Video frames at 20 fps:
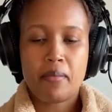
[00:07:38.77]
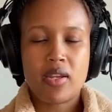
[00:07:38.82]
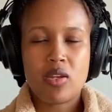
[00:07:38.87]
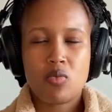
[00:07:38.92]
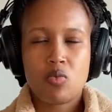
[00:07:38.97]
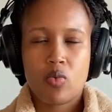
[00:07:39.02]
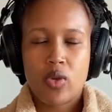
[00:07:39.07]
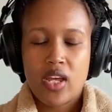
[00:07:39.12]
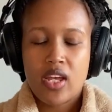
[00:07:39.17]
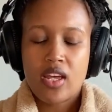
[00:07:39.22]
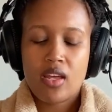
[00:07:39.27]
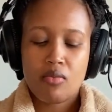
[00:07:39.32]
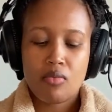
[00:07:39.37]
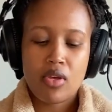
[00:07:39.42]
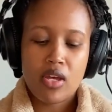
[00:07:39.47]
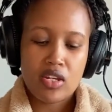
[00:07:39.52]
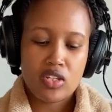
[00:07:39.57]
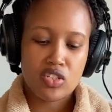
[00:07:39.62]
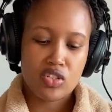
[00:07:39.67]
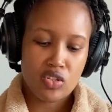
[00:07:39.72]
But where can
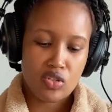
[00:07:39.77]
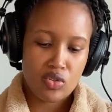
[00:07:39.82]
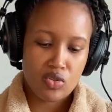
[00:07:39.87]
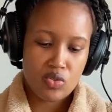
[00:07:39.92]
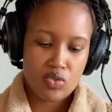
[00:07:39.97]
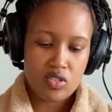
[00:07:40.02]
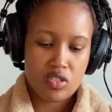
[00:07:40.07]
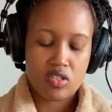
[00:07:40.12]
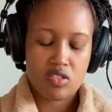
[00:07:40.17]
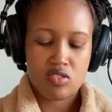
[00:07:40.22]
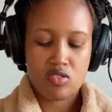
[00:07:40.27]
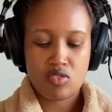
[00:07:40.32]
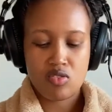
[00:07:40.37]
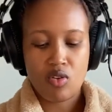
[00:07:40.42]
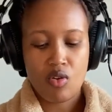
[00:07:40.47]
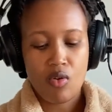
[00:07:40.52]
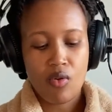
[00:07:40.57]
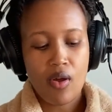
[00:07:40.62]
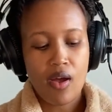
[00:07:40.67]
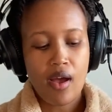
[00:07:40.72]
we actually use this?
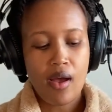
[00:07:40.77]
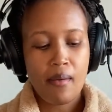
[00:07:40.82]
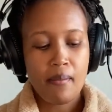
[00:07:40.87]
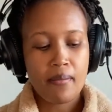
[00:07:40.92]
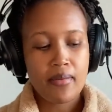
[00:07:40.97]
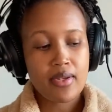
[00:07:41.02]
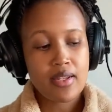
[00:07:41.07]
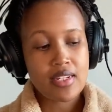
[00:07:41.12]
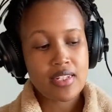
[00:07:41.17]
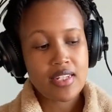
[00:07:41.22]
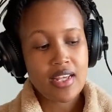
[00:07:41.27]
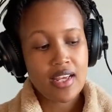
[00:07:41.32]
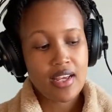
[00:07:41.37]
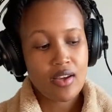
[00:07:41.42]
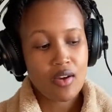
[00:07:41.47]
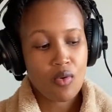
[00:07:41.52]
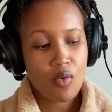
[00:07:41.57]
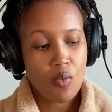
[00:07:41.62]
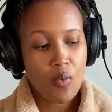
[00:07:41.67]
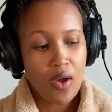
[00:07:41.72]
So I'm gonna
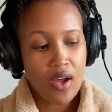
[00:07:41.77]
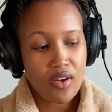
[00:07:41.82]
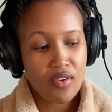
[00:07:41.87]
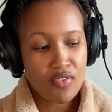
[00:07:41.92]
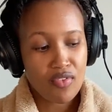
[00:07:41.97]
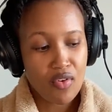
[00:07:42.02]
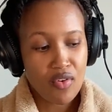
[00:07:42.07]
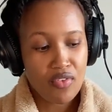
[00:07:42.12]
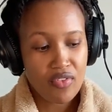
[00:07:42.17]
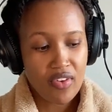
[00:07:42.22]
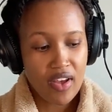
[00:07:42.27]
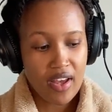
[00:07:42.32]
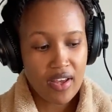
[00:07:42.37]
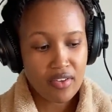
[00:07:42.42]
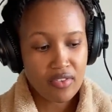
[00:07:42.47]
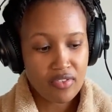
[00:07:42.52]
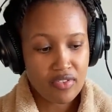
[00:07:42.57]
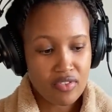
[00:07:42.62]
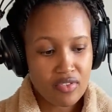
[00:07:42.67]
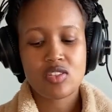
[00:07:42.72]
take a
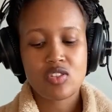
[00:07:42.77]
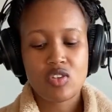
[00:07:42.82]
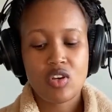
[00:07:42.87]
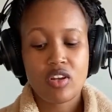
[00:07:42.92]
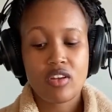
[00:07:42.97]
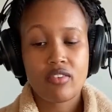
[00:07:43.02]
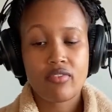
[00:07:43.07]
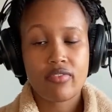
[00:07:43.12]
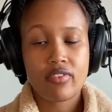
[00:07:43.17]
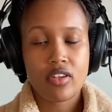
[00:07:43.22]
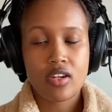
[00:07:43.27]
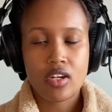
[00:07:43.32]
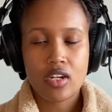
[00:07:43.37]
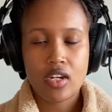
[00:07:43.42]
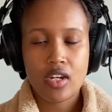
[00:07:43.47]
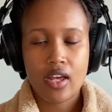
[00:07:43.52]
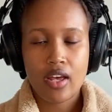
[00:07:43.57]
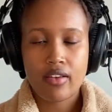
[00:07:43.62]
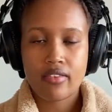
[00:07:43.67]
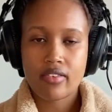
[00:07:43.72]
1-4-5. It's got a
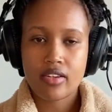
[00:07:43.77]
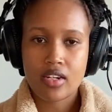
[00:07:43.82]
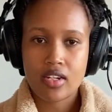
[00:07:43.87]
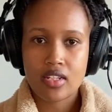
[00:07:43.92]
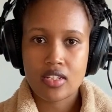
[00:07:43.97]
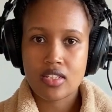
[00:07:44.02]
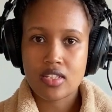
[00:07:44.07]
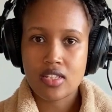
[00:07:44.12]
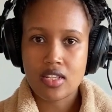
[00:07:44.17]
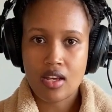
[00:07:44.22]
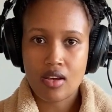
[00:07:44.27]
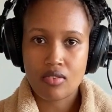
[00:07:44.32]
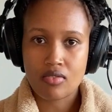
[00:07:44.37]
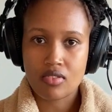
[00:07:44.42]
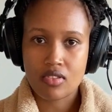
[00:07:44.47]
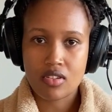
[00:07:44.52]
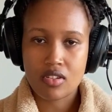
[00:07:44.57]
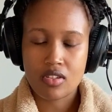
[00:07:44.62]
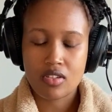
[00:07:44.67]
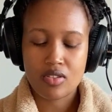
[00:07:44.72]
very African
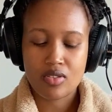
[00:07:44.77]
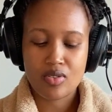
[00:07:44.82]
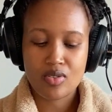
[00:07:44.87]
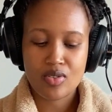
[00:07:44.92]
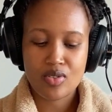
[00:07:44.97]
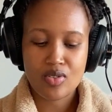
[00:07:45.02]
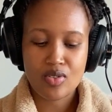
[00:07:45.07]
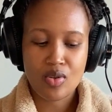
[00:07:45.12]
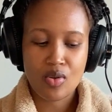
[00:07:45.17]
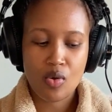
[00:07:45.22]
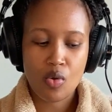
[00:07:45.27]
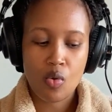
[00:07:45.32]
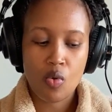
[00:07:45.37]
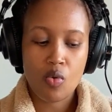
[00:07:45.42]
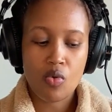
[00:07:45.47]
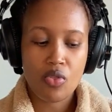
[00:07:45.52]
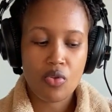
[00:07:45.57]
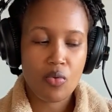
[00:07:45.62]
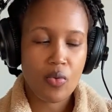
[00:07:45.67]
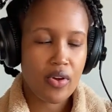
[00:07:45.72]
sound, so
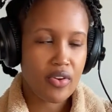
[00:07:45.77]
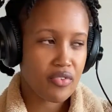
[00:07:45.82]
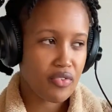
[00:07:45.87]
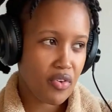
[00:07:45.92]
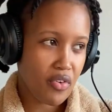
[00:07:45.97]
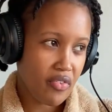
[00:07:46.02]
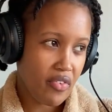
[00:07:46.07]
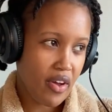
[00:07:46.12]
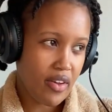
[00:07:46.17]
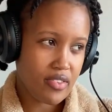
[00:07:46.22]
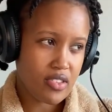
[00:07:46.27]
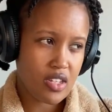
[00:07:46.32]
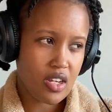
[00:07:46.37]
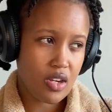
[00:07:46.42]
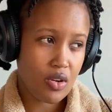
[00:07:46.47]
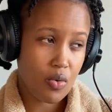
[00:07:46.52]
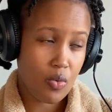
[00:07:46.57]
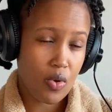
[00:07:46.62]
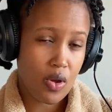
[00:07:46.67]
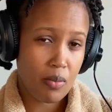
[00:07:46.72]
the 1-4-5 is
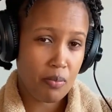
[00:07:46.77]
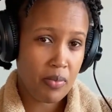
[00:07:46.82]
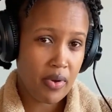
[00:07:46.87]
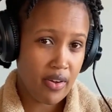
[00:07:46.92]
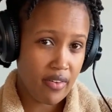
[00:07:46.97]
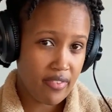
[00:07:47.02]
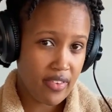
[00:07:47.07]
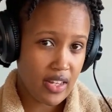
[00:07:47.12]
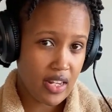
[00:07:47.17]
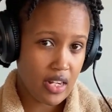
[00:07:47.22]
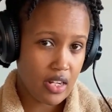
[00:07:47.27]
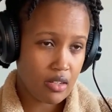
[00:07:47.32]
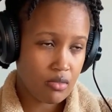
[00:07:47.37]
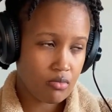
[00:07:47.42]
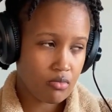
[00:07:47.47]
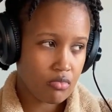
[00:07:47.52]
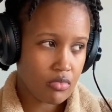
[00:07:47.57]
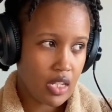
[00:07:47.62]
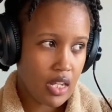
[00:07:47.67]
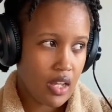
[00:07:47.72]
gonna work
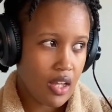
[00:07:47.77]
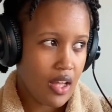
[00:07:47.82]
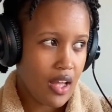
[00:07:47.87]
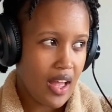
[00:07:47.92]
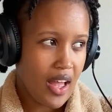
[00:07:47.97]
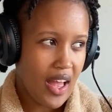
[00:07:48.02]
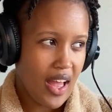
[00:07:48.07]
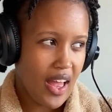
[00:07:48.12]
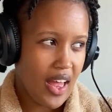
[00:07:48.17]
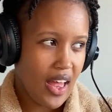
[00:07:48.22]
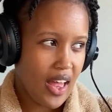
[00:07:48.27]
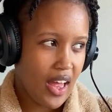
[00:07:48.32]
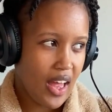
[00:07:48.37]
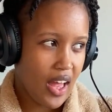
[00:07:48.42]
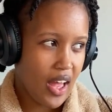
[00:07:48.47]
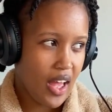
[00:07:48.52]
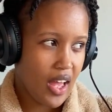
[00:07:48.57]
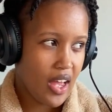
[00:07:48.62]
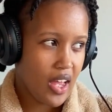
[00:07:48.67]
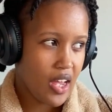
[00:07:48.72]
perfectly.
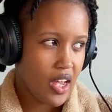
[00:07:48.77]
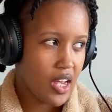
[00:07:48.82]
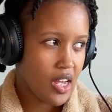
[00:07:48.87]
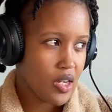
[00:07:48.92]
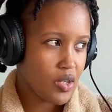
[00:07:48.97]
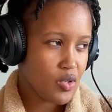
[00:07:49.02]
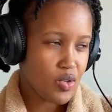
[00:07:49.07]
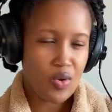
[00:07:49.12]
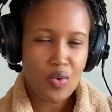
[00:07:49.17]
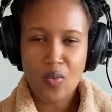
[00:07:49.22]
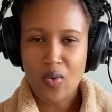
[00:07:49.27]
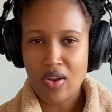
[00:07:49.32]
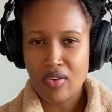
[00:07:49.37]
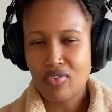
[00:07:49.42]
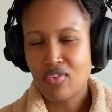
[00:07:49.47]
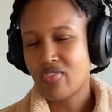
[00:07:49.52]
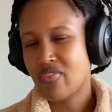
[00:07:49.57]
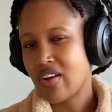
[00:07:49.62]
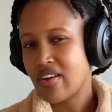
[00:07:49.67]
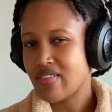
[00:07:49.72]
And
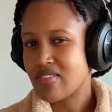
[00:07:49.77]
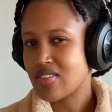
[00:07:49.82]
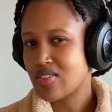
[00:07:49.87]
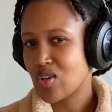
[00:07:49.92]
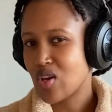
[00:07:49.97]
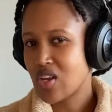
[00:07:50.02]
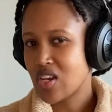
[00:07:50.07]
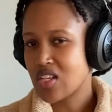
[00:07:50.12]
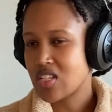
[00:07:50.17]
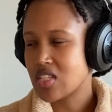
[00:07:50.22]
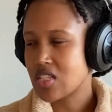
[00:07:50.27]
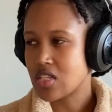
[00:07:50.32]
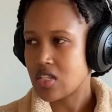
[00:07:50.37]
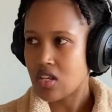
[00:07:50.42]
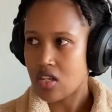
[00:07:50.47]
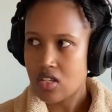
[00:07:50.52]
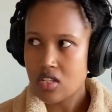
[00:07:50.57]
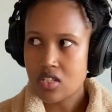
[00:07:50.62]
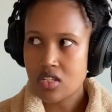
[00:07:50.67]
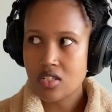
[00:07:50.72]
1-4-5 is not
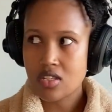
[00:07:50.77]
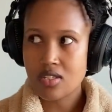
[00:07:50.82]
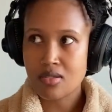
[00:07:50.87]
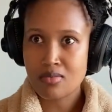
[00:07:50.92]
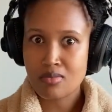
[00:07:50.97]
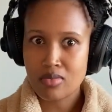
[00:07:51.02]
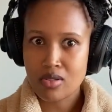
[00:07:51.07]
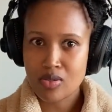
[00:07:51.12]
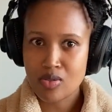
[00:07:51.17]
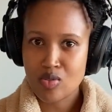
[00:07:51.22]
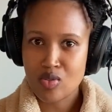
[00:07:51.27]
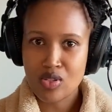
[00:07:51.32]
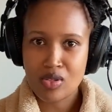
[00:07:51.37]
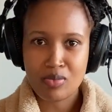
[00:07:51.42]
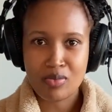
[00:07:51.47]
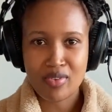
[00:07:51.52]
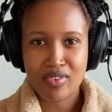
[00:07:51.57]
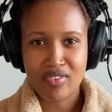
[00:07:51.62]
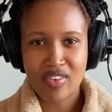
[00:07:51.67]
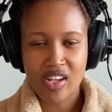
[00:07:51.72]
as simple to
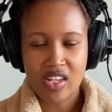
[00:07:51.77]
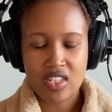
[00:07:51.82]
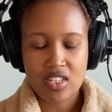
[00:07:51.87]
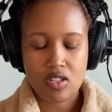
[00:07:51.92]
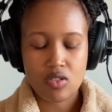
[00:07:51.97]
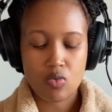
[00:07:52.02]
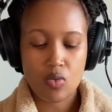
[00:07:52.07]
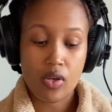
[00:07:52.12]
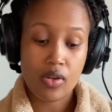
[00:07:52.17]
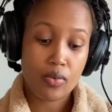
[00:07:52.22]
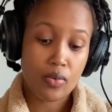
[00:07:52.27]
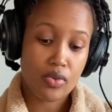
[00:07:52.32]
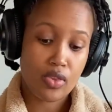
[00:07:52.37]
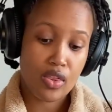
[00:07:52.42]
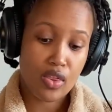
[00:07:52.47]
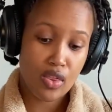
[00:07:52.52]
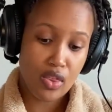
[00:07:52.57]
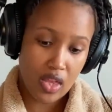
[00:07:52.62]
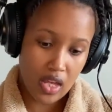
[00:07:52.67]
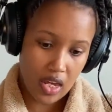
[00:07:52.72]
improvise as one
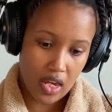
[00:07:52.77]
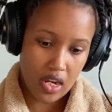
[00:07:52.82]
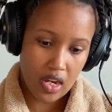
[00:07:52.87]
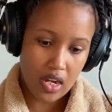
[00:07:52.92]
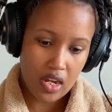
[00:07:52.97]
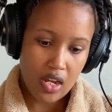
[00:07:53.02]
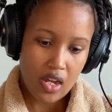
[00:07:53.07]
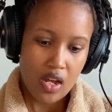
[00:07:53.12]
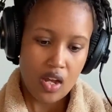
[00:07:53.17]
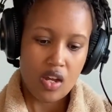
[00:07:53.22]
would think.